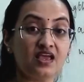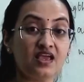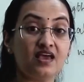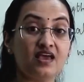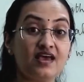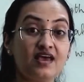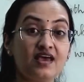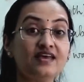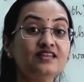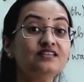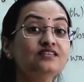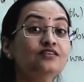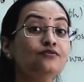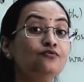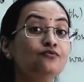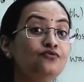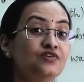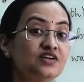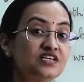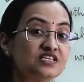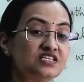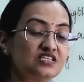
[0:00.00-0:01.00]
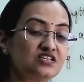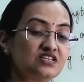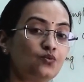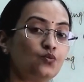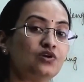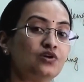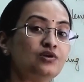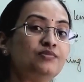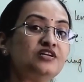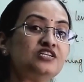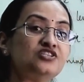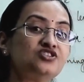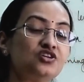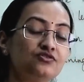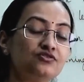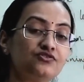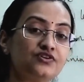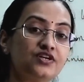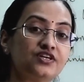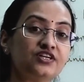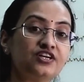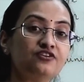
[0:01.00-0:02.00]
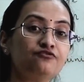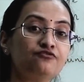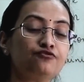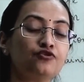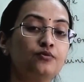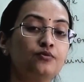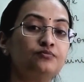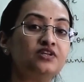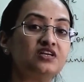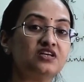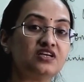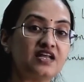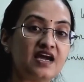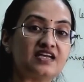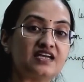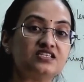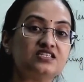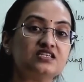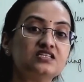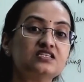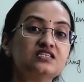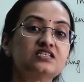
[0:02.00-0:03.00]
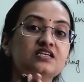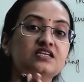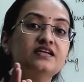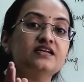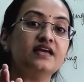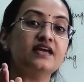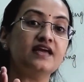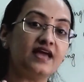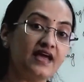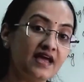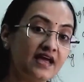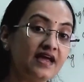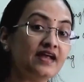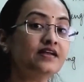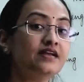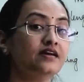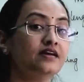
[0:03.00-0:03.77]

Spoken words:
and the waste will be generated from the digested and